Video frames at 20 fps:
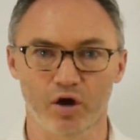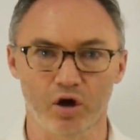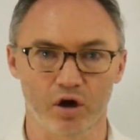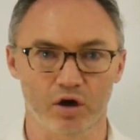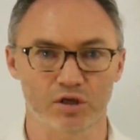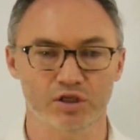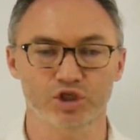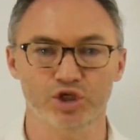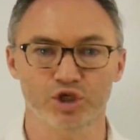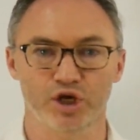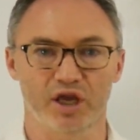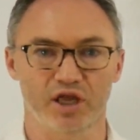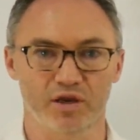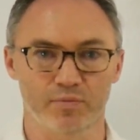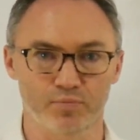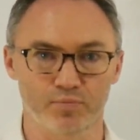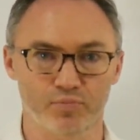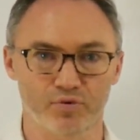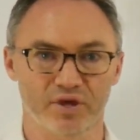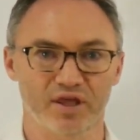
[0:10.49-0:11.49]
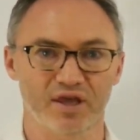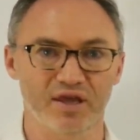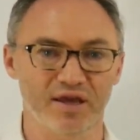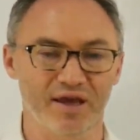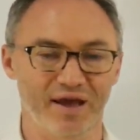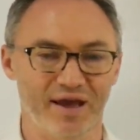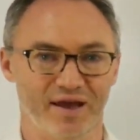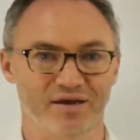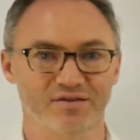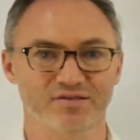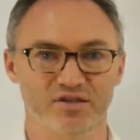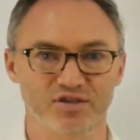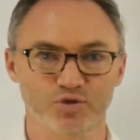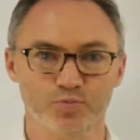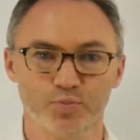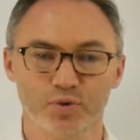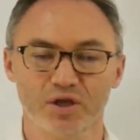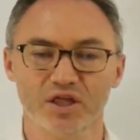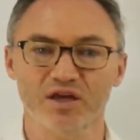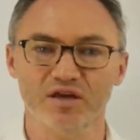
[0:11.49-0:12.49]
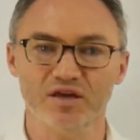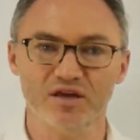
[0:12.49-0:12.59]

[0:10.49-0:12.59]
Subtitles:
on-chain, bringing assets, bringing